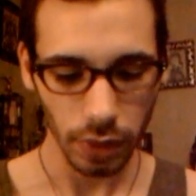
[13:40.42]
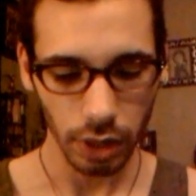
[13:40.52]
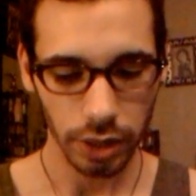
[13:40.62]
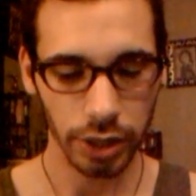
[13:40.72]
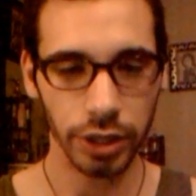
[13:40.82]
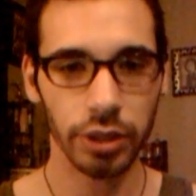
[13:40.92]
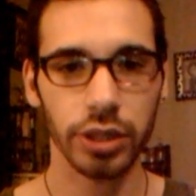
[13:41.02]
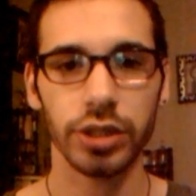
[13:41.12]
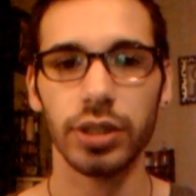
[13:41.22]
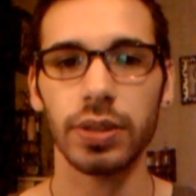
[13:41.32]
Then you can
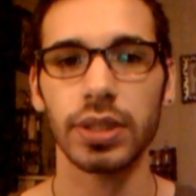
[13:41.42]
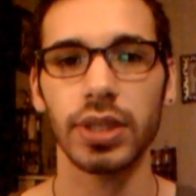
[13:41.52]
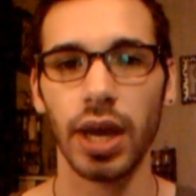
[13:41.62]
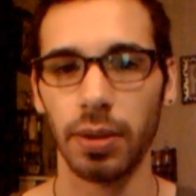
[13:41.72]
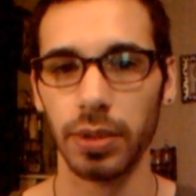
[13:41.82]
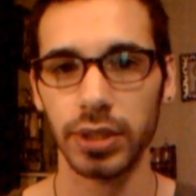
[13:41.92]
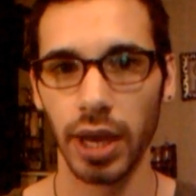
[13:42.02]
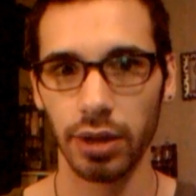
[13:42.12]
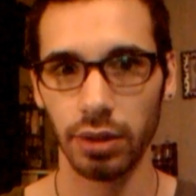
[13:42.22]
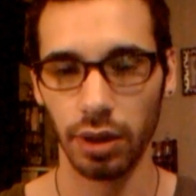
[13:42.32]
just use the
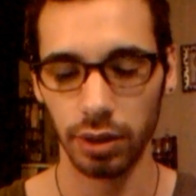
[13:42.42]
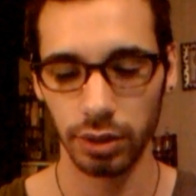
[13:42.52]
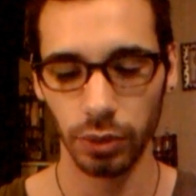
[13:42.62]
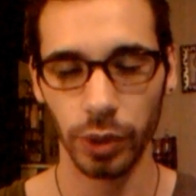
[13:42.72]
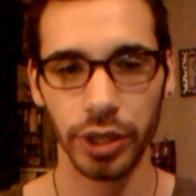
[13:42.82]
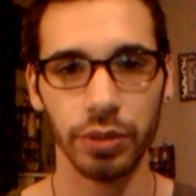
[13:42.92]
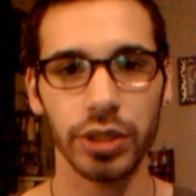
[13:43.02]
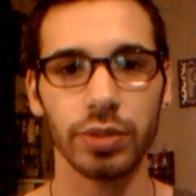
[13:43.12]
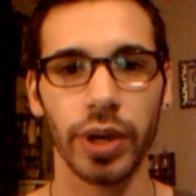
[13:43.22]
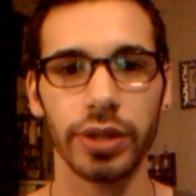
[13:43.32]
tag lock, where you
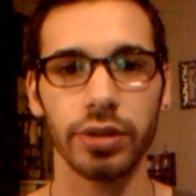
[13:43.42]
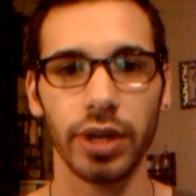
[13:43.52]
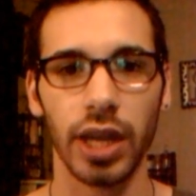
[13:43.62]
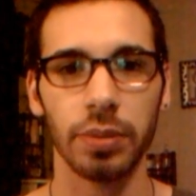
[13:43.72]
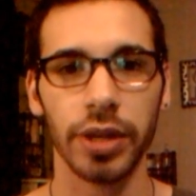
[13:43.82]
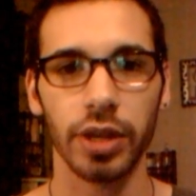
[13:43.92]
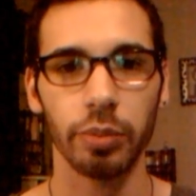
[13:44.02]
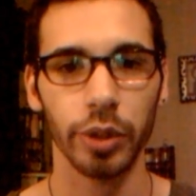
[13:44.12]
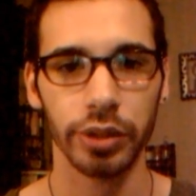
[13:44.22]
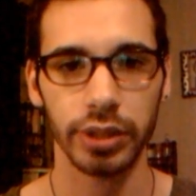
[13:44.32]
just write their name and their
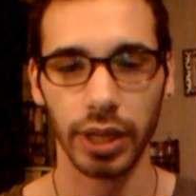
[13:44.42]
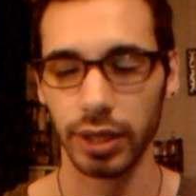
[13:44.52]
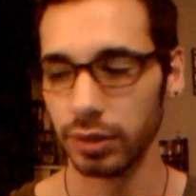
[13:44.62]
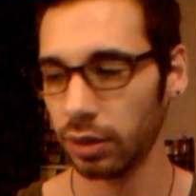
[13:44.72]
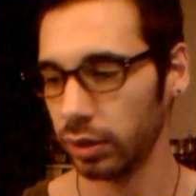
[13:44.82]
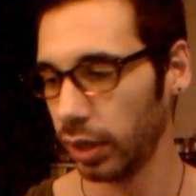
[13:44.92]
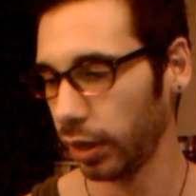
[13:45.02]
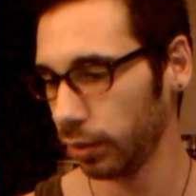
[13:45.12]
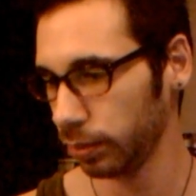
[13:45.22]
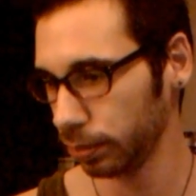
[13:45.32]
birth date on there.
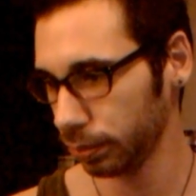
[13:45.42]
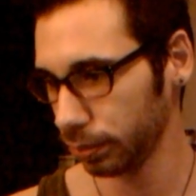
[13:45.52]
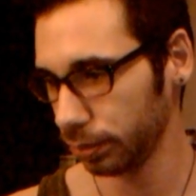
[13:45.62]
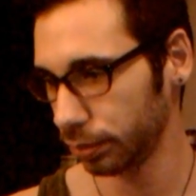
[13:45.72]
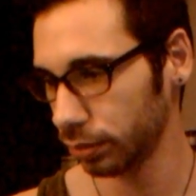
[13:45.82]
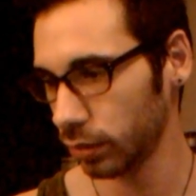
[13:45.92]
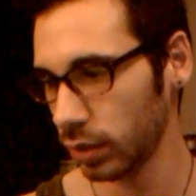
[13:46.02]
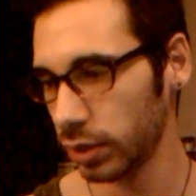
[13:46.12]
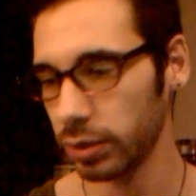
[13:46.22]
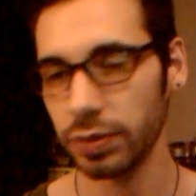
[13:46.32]

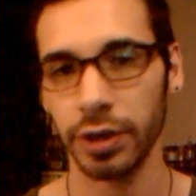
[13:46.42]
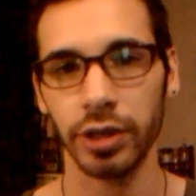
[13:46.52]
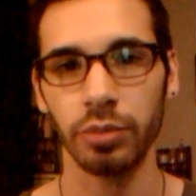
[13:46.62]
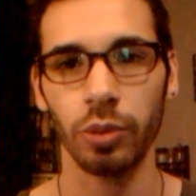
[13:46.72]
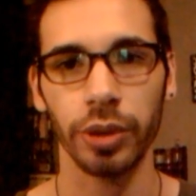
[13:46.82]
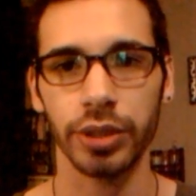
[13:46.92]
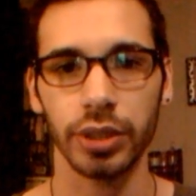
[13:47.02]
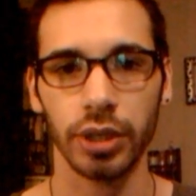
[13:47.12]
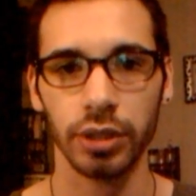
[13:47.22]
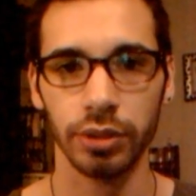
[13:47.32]
So it's very important to
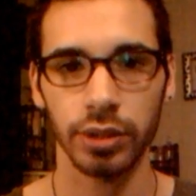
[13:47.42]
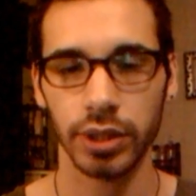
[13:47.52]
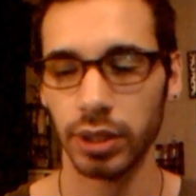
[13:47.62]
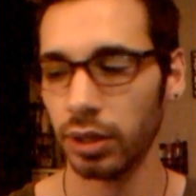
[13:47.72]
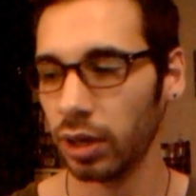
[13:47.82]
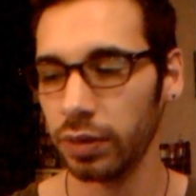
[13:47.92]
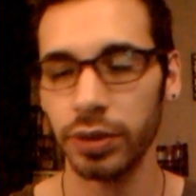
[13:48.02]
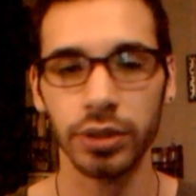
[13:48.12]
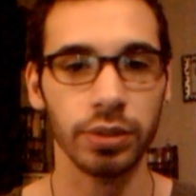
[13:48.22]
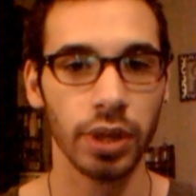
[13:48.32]
include this in the doll. If you
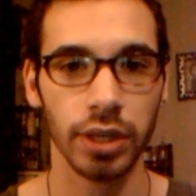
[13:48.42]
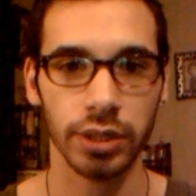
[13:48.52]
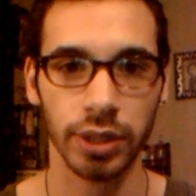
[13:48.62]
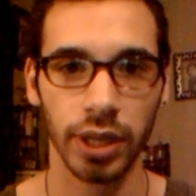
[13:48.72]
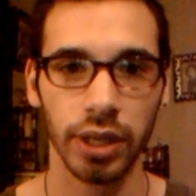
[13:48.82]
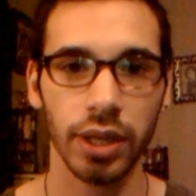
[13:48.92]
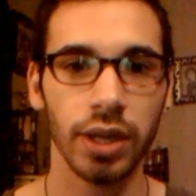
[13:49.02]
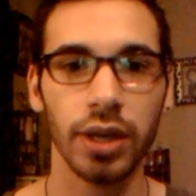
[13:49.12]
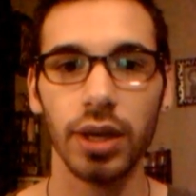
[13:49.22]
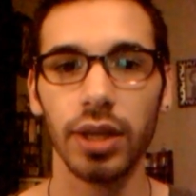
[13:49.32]
do not do that,
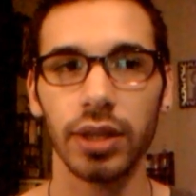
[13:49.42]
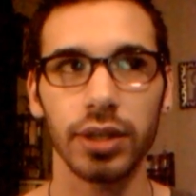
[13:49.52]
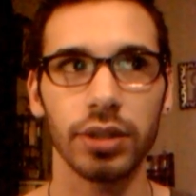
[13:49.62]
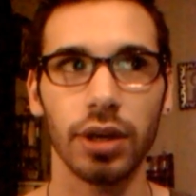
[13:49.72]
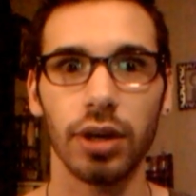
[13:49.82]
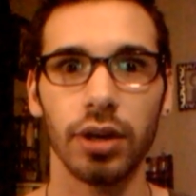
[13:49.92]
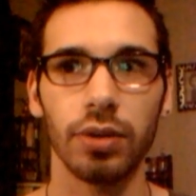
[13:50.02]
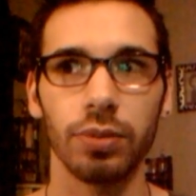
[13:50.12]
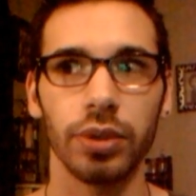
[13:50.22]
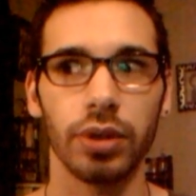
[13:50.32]
that doll
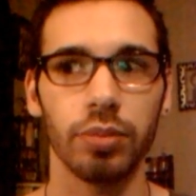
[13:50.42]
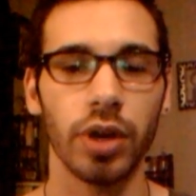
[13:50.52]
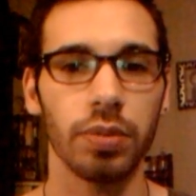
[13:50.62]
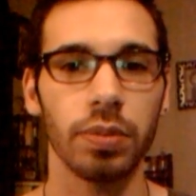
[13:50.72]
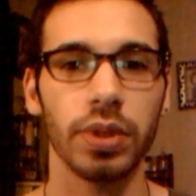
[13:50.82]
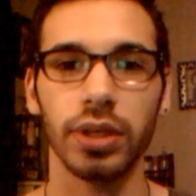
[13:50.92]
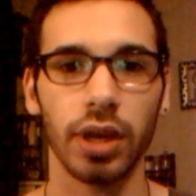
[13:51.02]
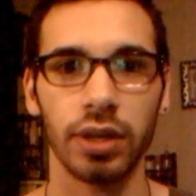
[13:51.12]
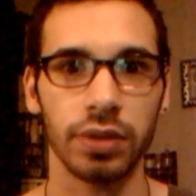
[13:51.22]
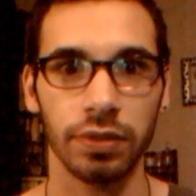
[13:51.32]
will probably not
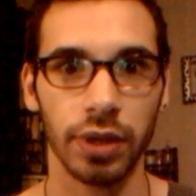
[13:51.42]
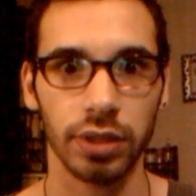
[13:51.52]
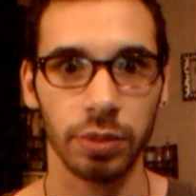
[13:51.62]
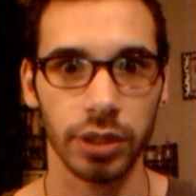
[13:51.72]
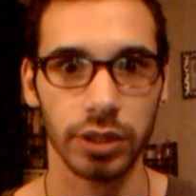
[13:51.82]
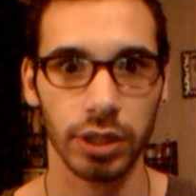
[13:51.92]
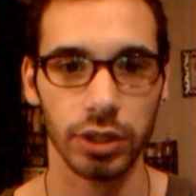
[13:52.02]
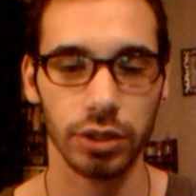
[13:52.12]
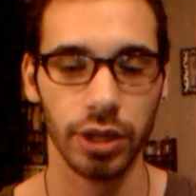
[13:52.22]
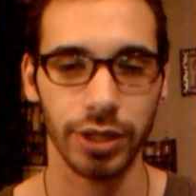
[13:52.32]
even affect the person that you're
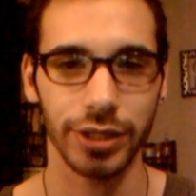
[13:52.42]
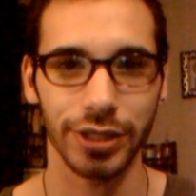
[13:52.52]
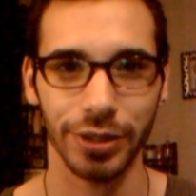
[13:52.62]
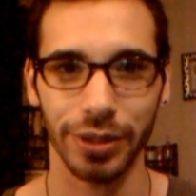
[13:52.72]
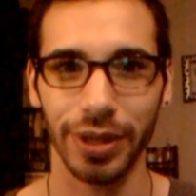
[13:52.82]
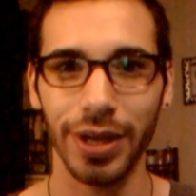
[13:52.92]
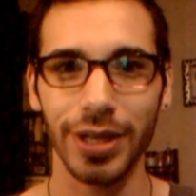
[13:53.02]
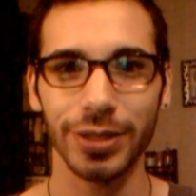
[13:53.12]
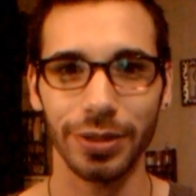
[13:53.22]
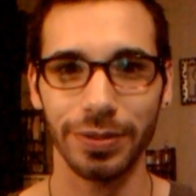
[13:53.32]
trying
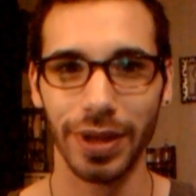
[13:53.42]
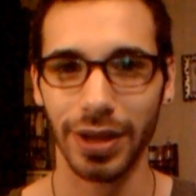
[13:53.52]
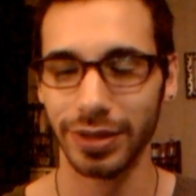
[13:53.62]
to affect.